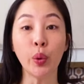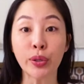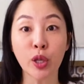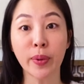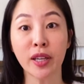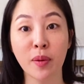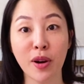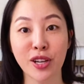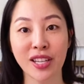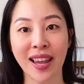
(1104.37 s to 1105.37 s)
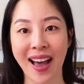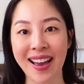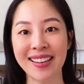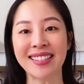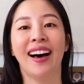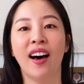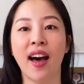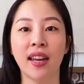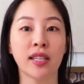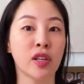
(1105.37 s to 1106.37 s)
also been commercialized
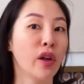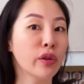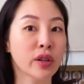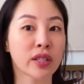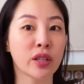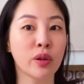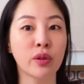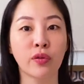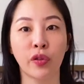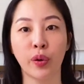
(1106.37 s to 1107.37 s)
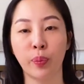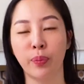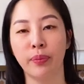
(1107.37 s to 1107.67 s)
and is another excuse for